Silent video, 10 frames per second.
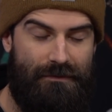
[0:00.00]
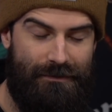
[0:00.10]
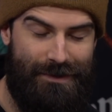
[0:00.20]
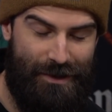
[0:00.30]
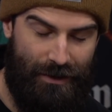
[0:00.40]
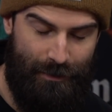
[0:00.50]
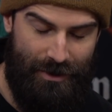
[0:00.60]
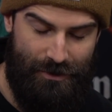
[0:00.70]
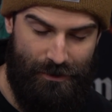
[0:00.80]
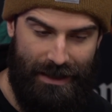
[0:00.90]
slowly
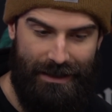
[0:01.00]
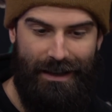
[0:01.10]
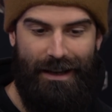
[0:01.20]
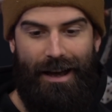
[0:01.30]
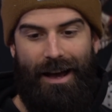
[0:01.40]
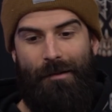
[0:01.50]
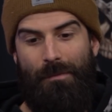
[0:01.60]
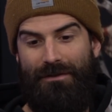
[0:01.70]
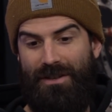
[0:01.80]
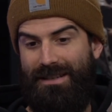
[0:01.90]
but surely,
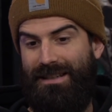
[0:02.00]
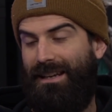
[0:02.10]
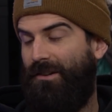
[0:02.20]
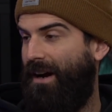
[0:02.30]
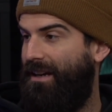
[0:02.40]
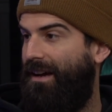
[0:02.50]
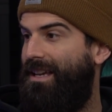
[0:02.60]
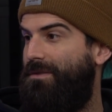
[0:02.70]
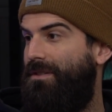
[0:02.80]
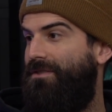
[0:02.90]
we've just seen Grey
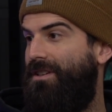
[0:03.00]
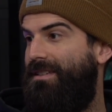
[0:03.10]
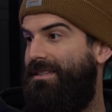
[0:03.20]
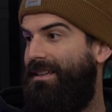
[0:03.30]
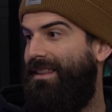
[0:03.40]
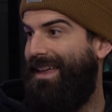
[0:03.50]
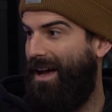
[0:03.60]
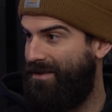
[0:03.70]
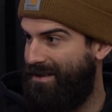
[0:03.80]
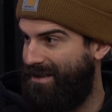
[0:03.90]
Knights, you've just seen
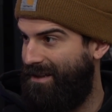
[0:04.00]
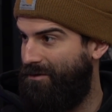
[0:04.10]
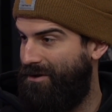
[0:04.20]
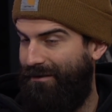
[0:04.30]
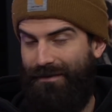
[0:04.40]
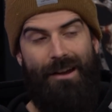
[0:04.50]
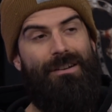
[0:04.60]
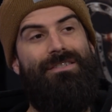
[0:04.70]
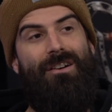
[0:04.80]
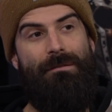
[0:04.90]
Thousand Suns, which are
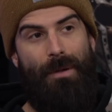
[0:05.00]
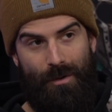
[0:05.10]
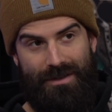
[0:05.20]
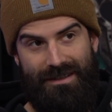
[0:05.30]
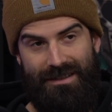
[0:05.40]
very